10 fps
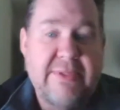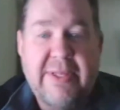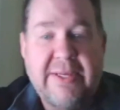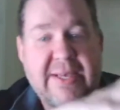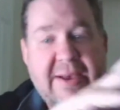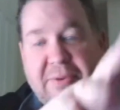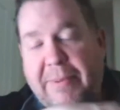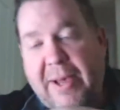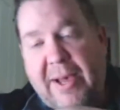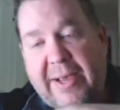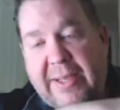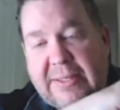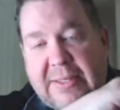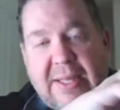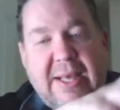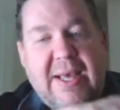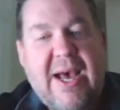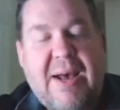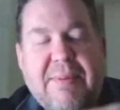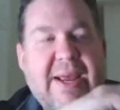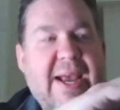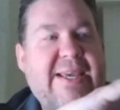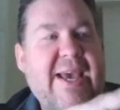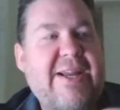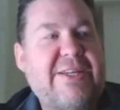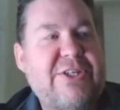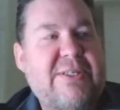things I have to buy, and I'm like, I gotta